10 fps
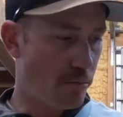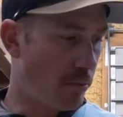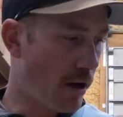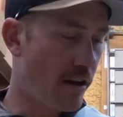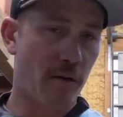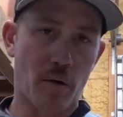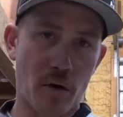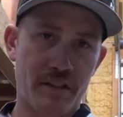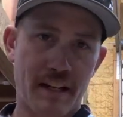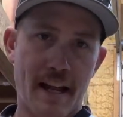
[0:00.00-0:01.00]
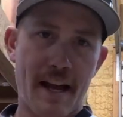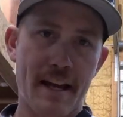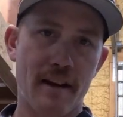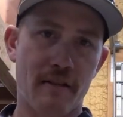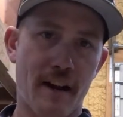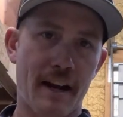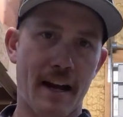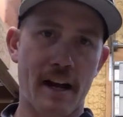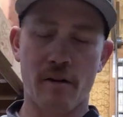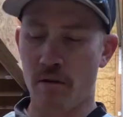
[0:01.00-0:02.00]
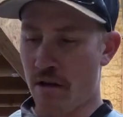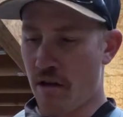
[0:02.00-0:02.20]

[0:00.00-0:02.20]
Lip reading: But today, right now,